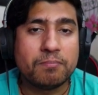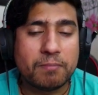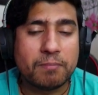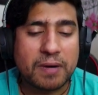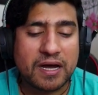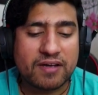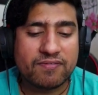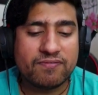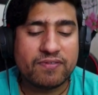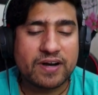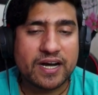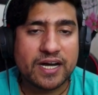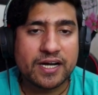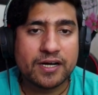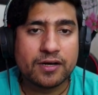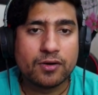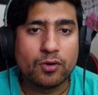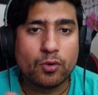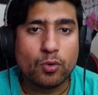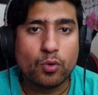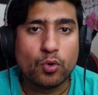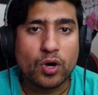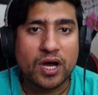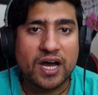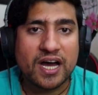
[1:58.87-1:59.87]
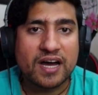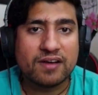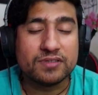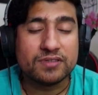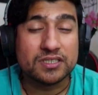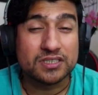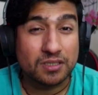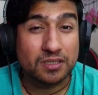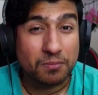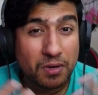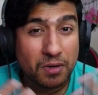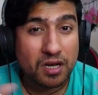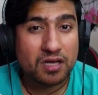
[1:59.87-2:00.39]
my friend who have
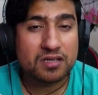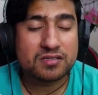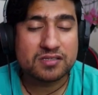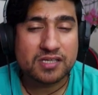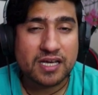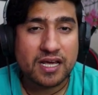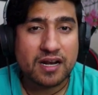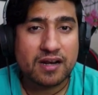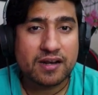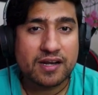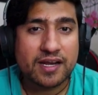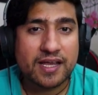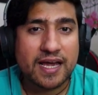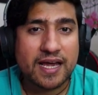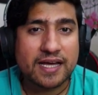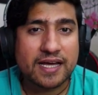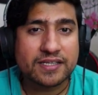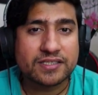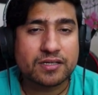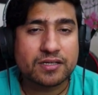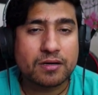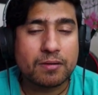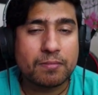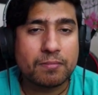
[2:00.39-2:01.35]
similar salary as